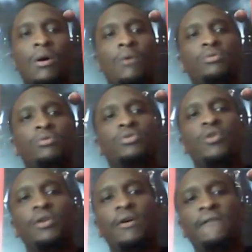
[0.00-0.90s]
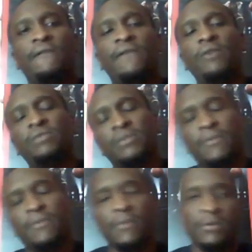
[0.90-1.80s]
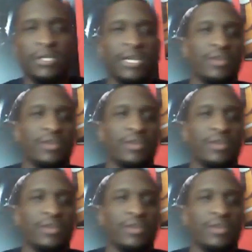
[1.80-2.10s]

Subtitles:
What's going on, folks? Just give